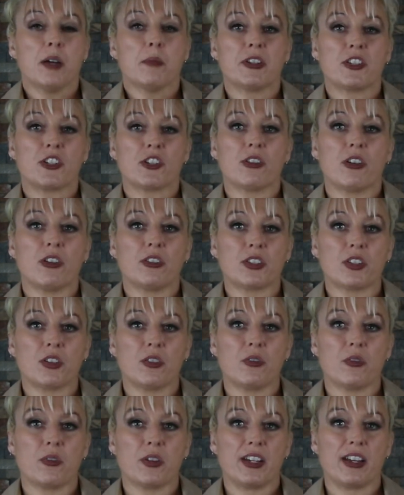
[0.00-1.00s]
but you're
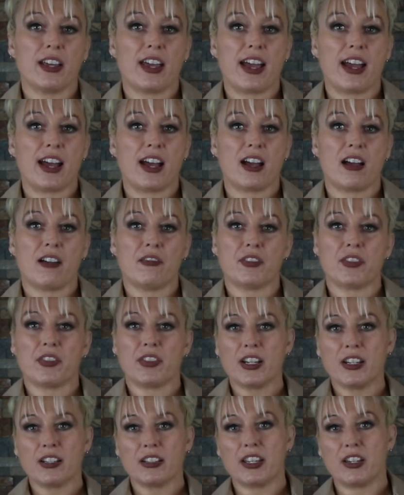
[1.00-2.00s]
also going to have things